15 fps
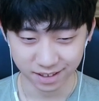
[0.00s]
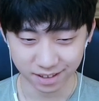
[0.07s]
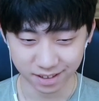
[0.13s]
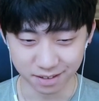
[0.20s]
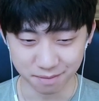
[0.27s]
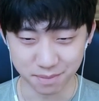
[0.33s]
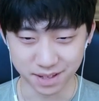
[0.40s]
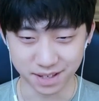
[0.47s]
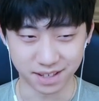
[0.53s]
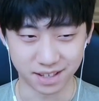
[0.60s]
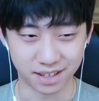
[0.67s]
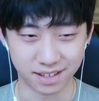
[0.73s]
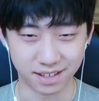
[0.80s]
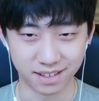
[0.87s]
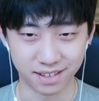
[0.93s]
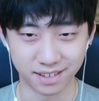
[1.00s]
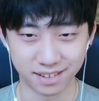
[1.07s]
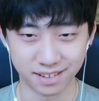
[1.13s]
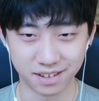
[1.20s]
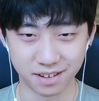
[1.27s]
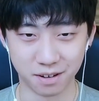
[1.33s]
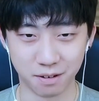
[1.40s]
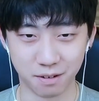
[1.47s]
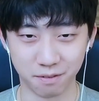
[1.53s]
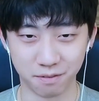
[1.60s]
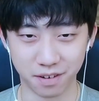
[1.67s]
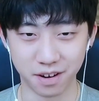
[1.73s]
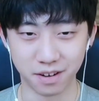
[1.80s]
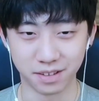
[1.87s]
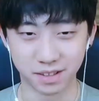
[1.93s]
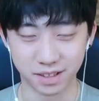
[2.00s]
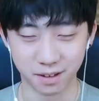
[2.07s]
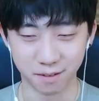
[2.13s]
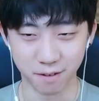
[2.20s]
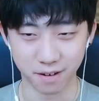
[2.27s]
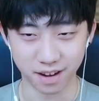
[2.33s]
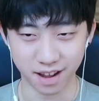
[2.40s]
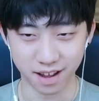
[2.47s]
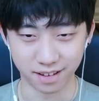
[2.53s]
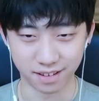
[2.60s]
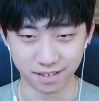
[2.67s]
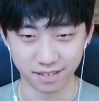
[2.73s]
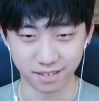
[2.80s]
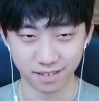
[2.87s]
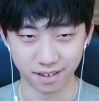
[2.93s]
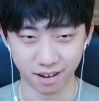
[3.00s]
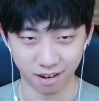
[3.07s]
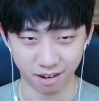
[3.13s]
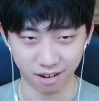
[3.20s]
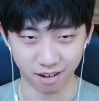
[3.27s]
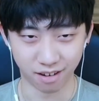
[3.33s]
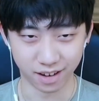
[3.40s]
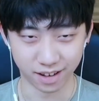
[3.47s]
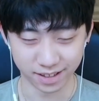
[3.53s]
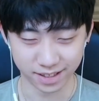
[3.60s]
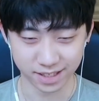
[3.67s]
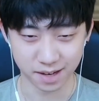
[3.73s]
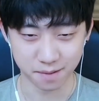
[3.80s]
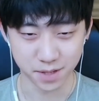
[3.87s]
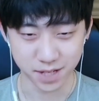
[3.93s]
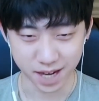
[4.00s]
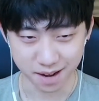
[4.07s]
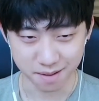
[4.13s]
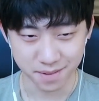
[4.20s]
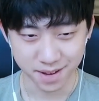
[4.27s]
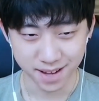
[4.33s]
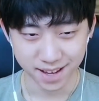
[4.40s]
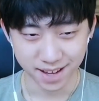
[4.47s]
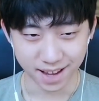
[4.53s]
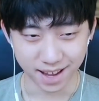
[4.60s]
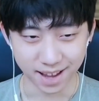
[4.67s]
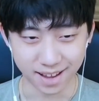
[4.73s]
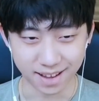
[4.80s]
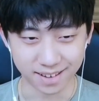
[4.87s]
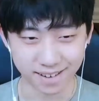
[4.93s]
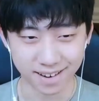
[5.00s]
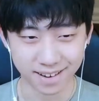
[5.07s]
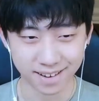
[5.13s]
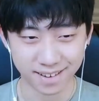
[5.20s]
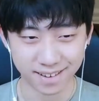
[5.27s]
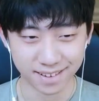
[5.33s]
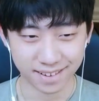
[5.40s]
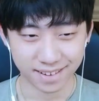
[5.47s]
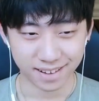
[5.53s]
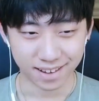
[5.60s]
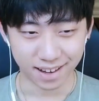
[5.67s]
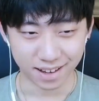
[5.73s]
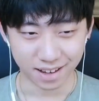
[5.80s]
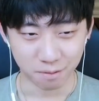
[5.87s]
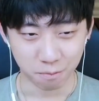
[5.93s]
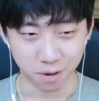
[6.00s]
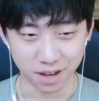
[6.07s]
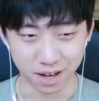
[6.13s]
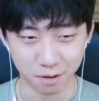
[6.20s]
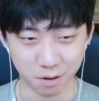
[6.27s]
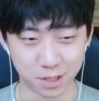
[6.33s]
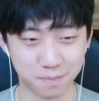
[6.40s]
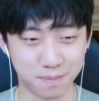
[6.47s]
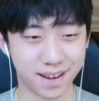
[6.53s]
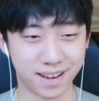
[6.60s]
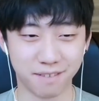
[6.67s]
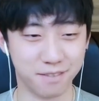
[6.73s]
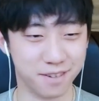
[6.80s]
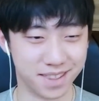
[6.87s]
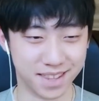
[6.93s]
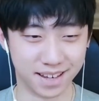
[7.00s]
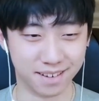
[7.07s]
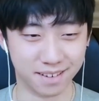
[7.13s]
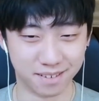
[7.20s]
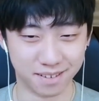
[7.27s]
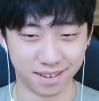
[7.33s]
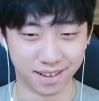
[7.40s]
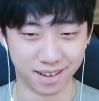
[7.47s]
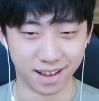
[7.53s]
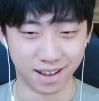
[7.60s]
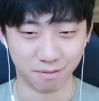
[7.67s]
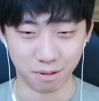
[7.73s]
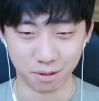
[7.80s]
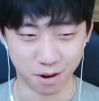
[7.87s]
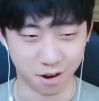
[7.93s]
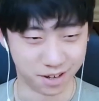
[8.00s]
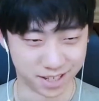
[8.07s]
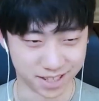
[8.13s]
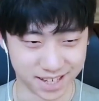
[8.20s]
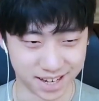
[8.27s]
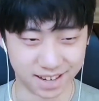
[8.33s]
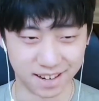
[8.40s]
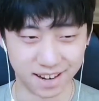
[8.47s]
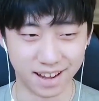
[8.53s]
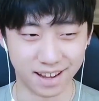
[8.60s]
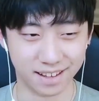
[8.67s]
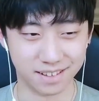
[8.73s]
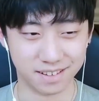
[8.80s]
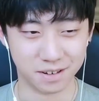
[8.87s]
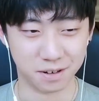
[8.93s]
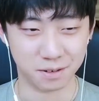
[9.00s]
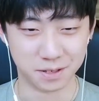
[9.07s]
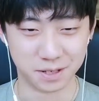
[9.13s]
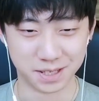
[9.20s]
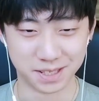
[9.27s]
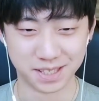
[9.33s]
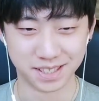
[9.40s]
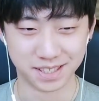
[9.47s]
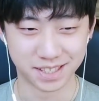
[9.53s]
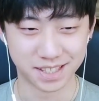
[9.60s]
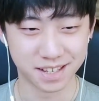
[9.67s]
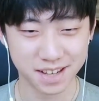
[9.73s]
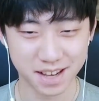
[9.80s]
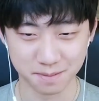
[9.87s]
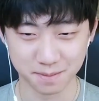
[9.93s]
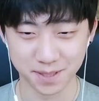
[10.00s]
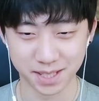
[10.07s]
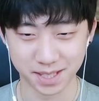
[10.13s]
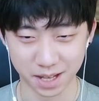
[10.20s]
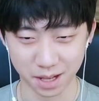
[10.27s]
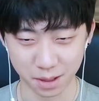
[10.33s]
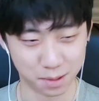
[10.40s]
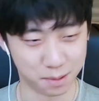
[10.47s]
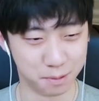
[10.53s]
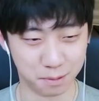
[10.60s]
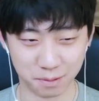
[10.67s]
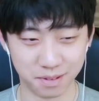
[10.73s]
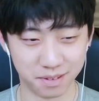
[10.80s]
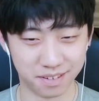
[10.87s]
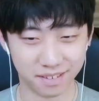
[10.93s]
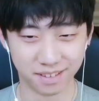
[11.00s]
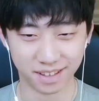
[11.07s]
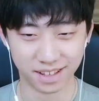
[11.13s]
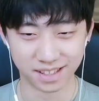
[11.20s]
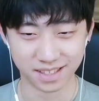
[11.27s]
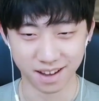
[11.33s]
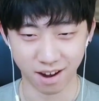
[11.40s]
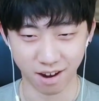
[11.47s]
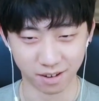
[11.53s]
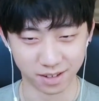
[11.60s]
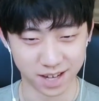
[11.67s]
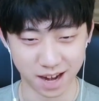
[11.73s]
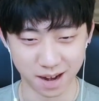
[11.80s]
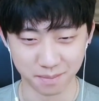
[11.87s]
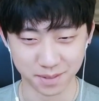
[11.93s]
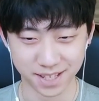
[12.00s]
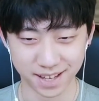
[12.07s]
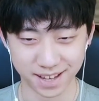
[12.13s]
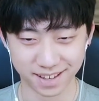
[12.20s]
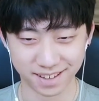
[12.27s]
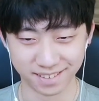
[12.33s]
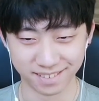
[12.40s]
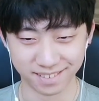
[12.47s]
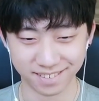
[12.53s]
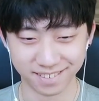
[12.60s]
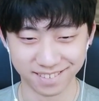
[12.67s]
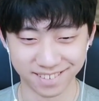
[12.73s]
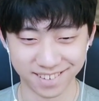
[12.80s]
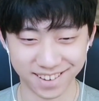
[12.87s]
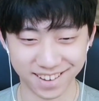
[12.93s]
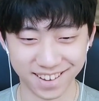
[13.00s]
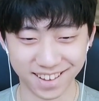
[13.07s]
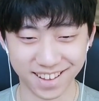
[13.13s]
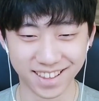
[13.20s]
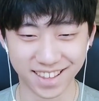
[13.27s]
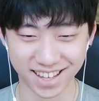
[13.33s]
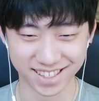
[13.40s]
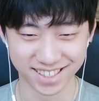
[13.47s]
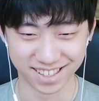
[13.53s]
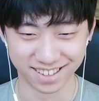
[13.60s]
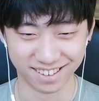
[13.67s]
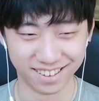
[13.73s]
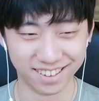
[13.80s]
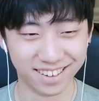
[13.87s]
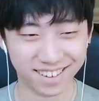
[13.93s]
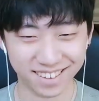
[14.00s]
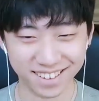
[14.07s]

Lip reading: could be very different and hard at the same time, and we gotta respect everything we don't understand and just sometimes dig through the hard times, and that's all.